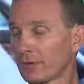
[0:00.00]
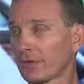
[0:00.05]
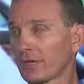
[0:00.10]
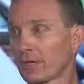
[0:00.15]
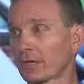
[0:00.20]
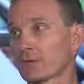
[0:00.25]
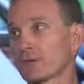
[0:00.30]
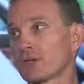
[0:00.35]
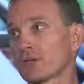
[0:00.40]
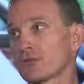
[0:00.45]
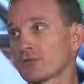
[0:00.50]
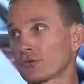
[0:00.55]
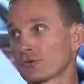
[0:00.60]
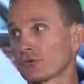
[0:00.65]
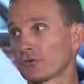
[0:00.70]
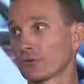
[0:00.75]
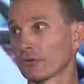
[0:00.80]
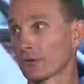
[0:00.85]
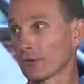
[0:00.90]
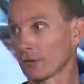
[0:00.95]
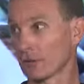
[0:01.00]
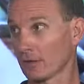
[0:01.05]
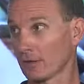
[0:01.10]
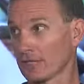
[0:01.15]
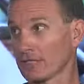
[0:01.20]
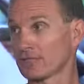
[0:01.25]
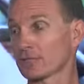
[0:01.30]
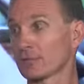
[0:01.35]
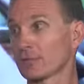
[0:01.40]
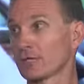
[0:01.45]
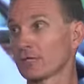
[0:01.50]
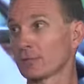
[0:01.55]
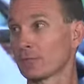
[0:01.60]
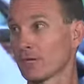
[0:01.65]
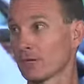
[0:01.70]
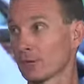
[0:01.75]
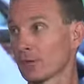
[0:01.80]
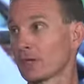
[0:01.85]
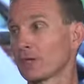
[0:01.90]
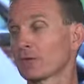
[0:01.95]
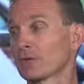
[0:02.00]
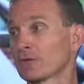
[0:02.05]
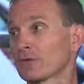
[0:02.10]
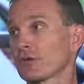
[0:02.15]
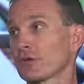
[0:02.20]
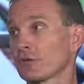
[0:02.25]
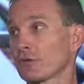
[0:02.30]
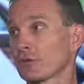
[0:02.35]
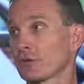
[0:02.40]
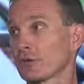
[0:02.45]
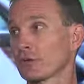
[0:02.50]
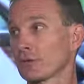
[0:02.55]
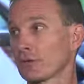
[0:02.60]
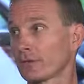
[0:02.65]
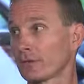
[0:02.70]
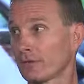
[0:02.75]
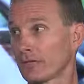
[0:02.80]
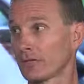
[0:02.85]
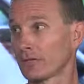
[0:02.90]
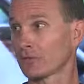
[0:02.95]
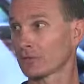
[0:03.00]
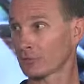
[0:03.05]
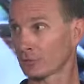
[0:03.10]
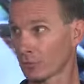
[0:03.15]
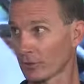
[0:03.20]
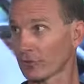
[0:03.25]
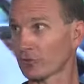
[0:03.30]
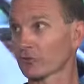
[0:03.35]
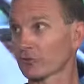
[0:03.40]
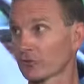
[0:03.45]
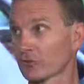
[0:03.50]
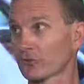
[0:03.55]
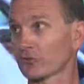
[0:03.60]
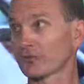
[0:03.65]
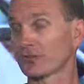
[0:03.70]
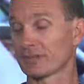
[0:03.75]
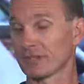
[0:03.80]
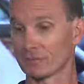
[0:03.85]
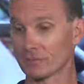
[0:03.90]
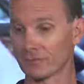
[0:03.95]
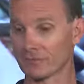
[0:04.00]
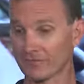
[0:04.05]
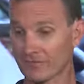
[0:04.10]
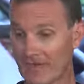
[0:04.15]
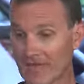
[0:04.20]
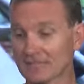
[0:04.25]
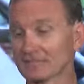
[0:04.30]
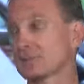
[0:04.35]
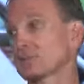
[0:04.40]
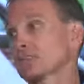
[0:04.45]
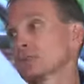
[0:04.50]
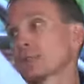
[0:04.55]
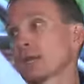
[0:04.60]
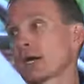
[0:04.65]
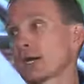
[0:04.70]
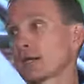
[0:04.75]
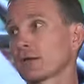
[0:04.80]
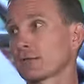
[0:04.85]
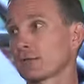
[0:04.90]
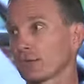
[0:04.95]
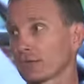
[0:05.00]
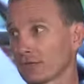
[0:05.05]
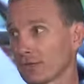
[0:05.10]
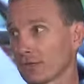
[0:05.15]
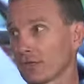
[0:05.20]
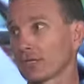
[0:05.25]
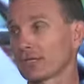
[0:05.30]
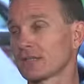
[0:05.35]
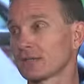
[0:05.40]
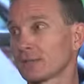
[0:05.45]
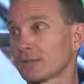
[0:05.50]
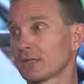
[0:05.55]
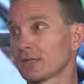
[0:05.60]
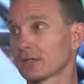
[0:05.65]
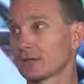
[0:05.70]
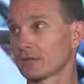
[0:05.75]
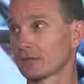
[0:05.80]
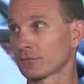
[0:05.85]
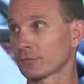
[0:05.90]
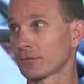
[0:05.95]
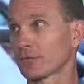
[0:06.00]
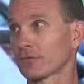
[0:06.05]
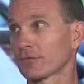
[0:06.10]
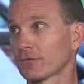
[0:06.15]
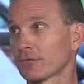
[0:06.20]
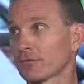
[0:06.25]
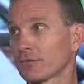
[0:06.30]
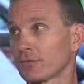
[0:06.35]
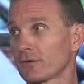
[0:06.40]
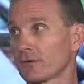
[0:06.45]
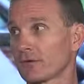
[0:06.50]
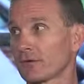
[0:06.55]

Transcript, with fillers: that green jersey on a Litespeed made right here in Chattanooga. Wow. The sprinter's jersey, the fastest bike was a Litespeed in the sprints. What